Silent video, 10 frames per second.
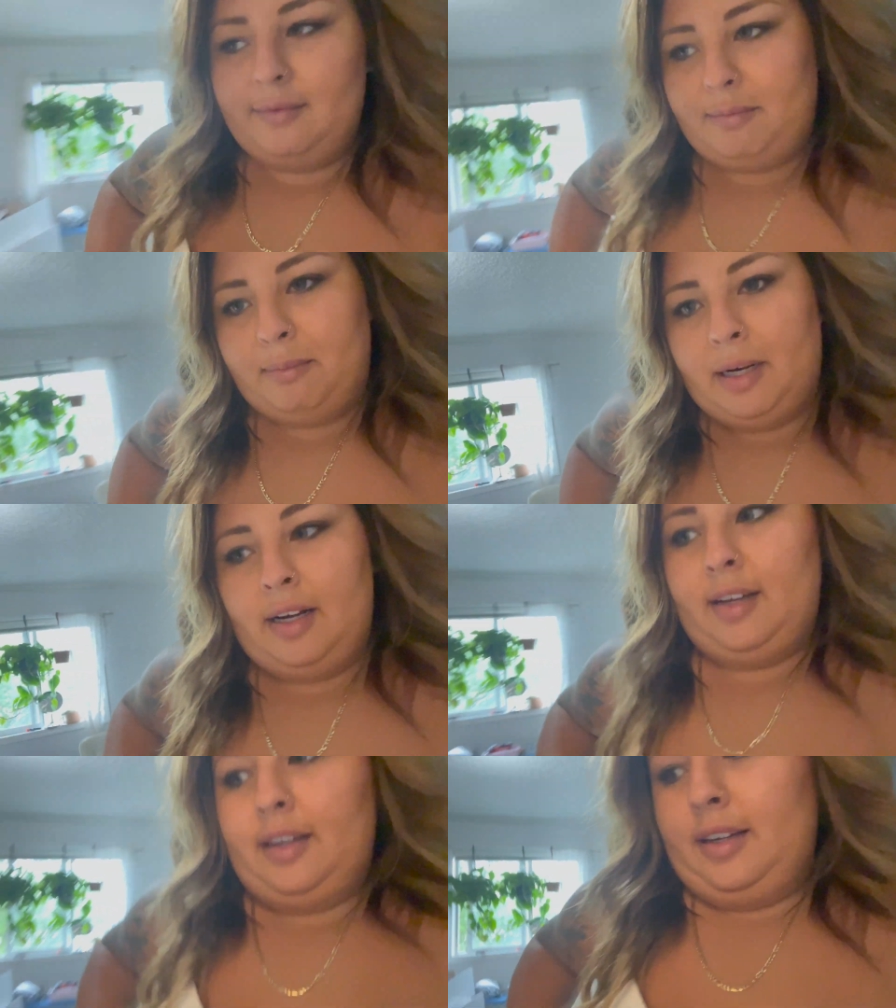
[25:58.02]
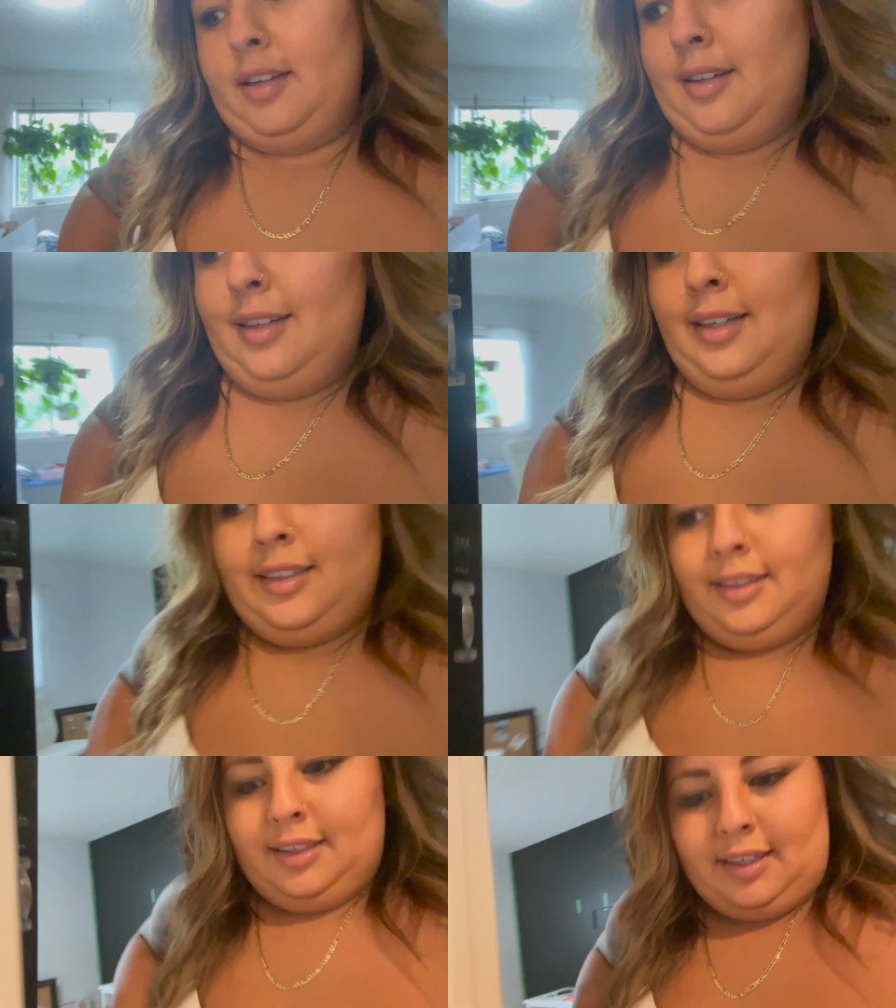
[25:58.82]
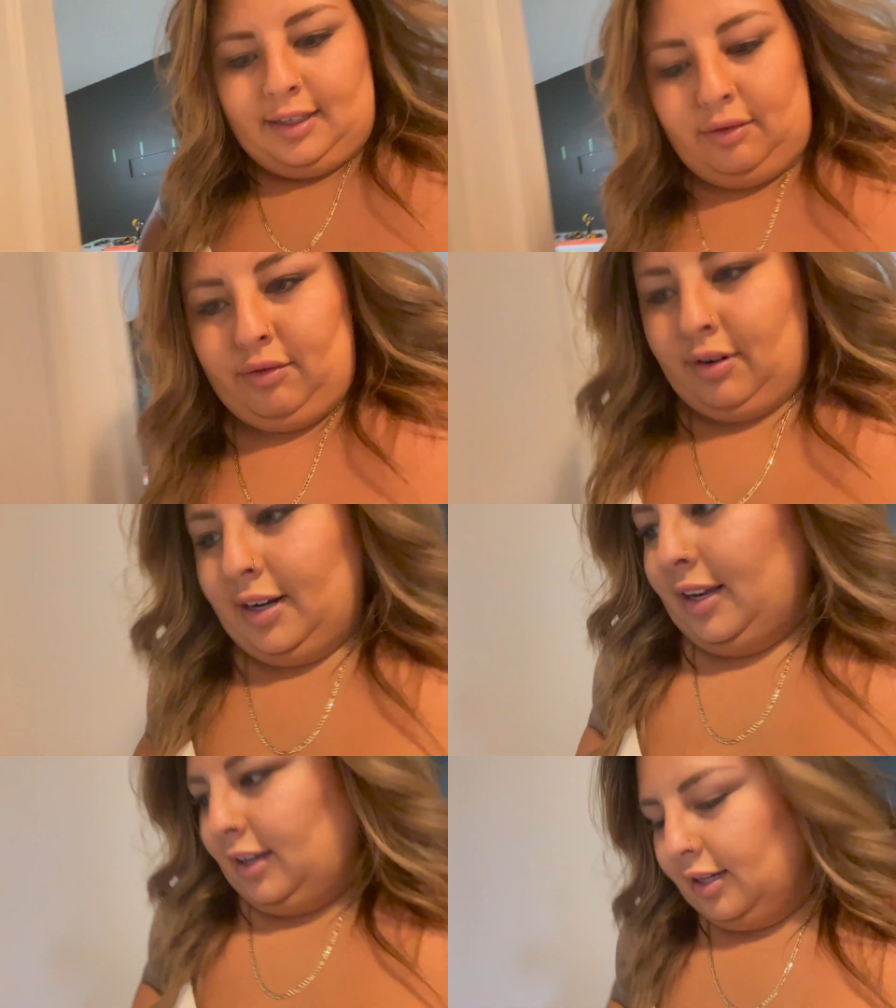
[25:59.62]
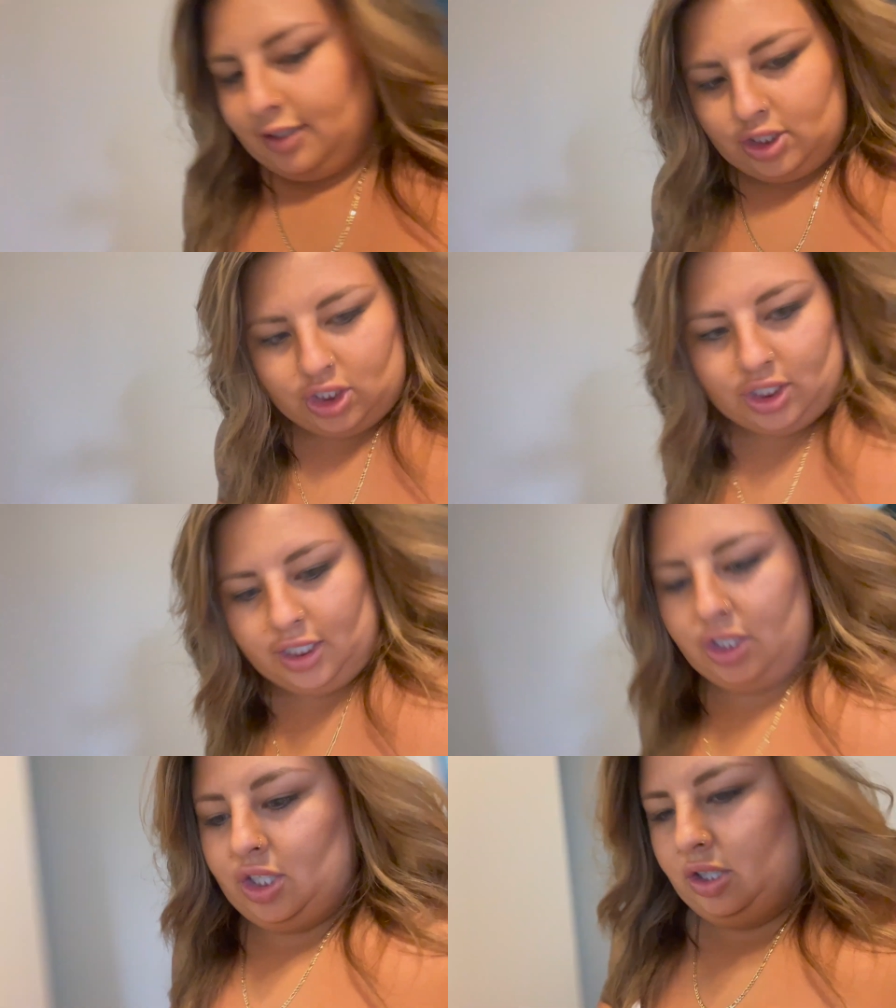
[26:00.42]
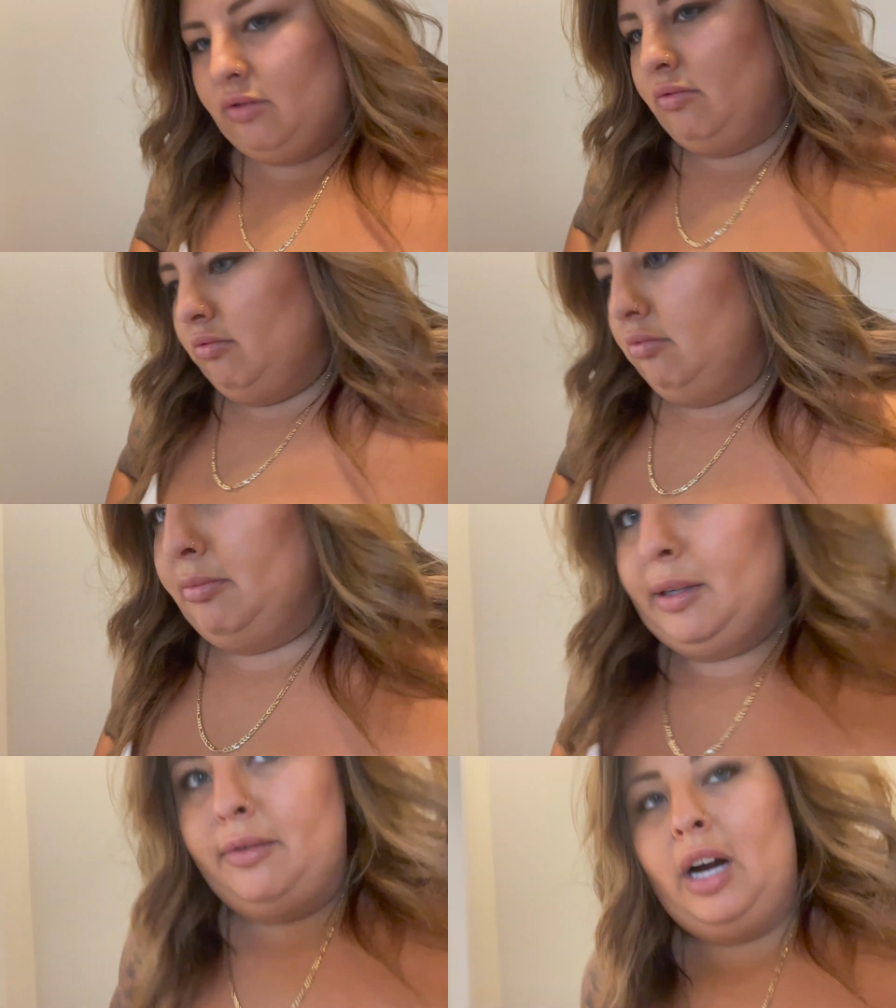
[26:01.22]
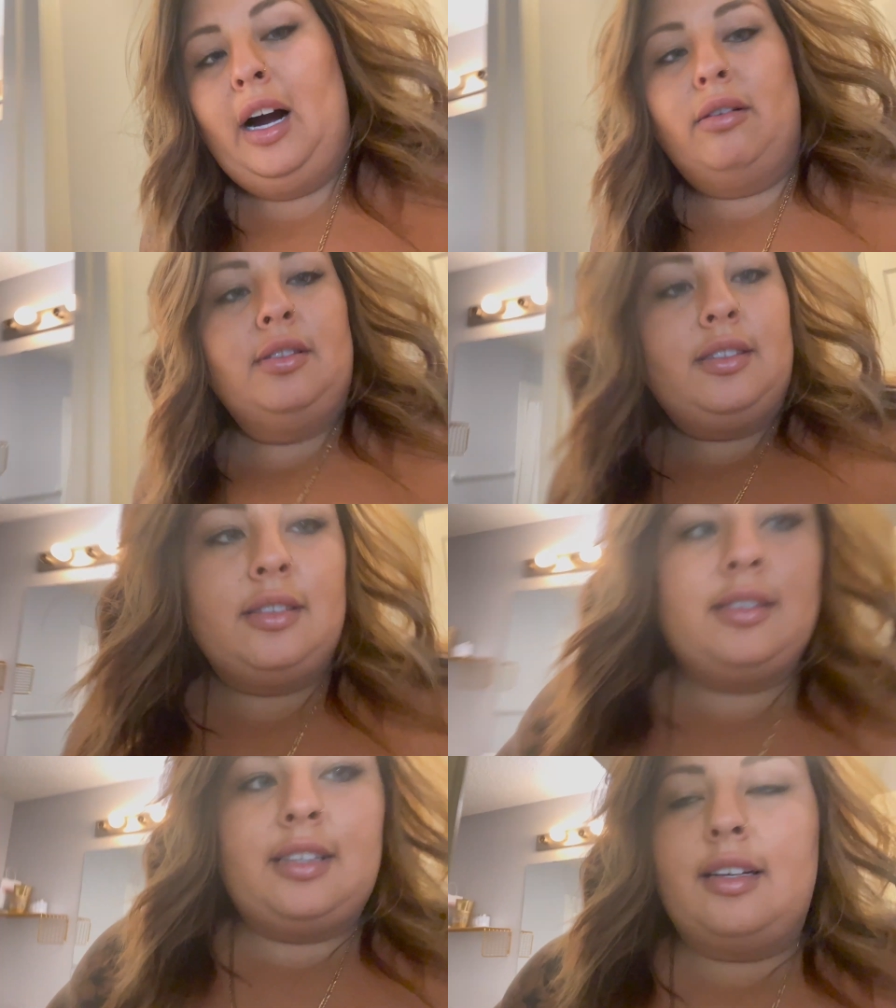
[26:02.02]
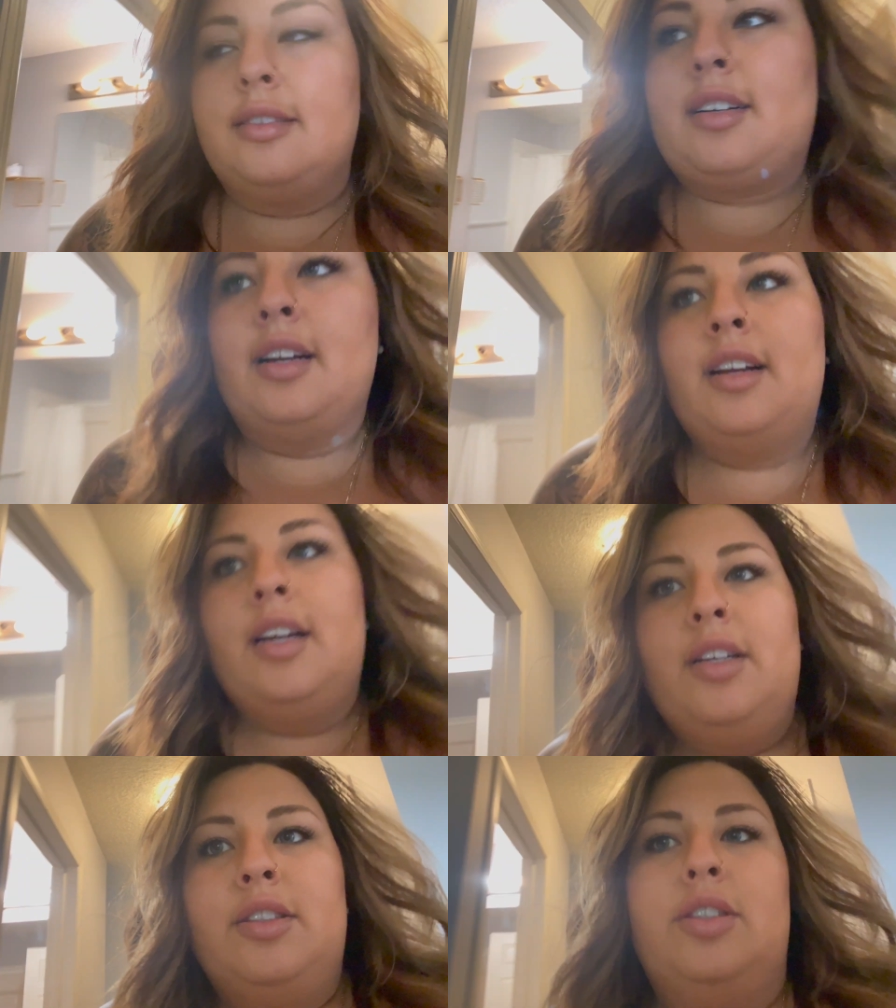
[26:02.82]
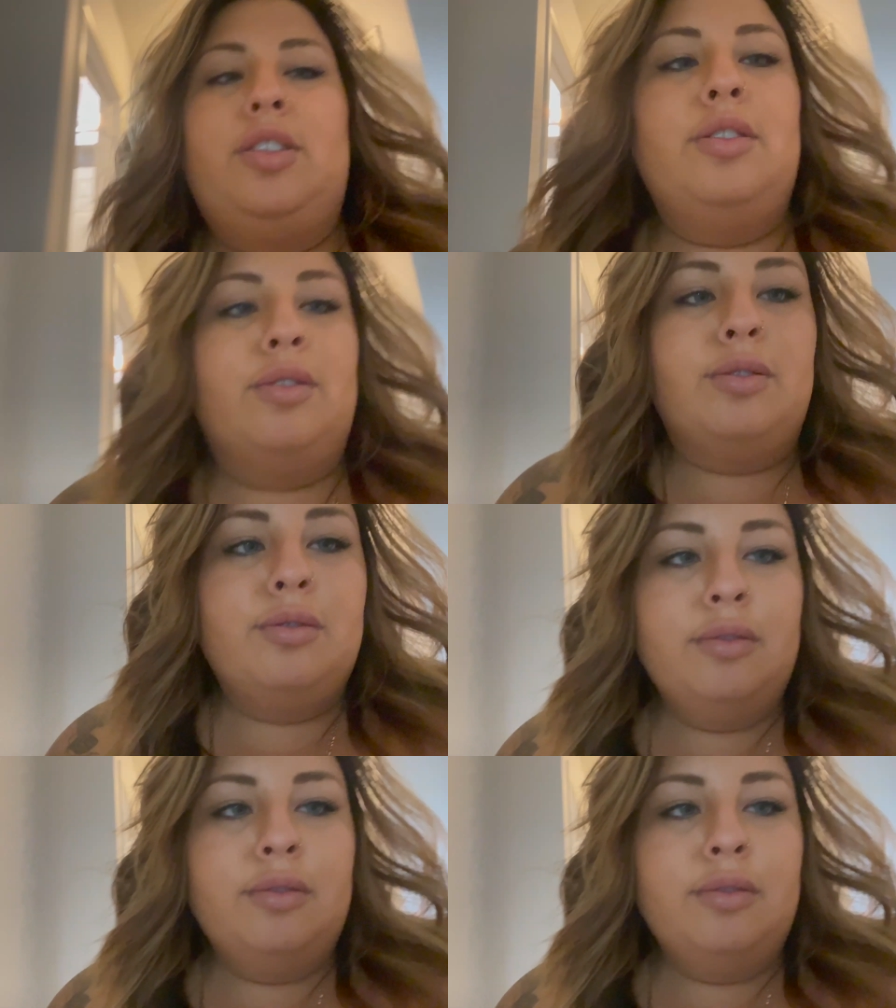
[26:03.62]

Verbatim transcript: my getting ready station, house of the disaster, to,